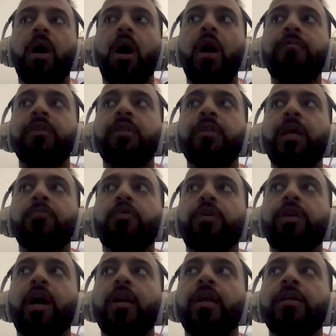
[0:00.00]
Oftentimes
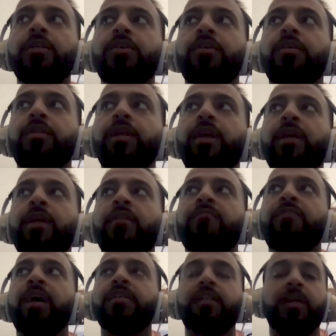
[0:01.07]
they're not necessarily
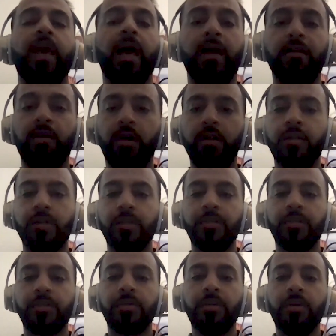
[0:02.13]
investing ad
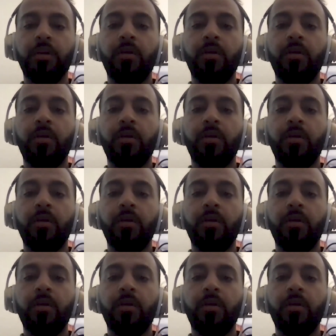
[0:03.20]
dollars,